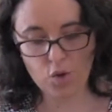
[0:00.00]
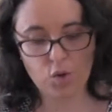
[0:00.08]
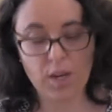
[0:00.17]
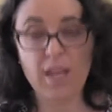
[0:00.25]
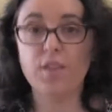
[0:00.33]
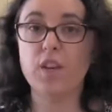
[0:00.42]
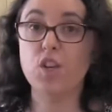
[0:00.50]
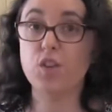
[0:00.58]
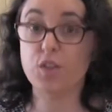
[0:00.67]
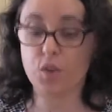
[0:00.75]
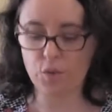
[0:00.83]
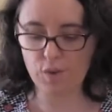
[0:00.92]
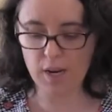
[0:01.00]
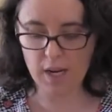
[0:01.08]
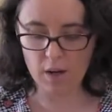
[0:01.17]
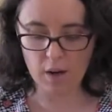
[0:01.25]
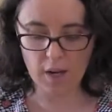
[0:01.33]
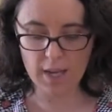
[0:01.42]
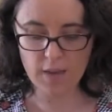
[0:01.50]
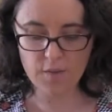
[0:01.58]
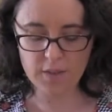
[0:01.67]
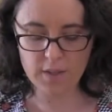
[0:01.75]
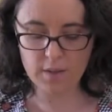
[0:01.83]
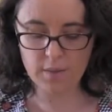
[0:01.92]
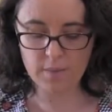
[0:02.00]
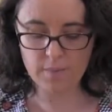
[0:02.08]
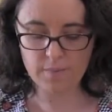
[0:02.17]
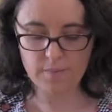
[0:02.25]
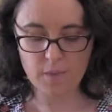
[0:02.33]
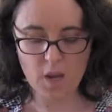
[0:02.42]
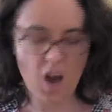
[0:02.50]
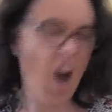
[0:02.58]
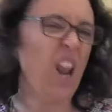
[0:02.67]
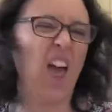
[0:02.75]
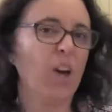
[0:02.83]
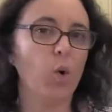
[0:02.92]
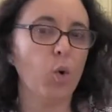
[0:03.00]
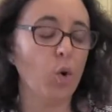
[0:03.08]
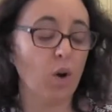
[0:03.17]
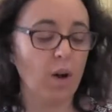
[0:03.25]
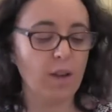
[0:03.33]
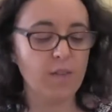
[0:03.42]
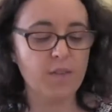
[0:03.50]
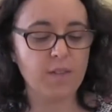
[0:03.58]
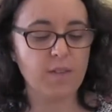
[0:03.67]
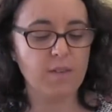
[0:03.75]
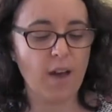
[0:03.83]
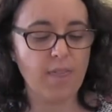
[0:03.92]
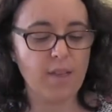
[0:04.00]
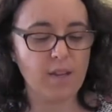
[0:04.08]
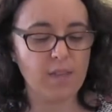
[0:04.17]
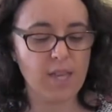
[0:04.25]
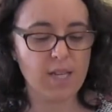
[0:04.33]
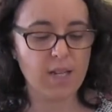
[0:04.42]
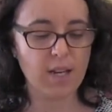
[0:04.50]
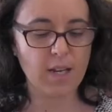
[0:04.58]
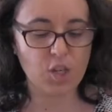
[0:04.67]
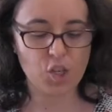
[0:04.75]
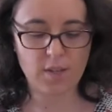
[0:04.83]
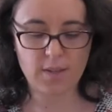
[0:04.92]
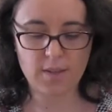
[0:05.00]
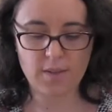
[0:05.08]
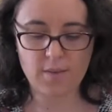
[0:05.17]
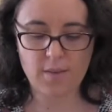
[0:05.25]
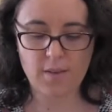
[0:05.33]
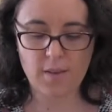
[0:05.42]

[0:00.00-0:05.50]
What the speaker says: could even use green olives. I like all olives. I think they're delicious.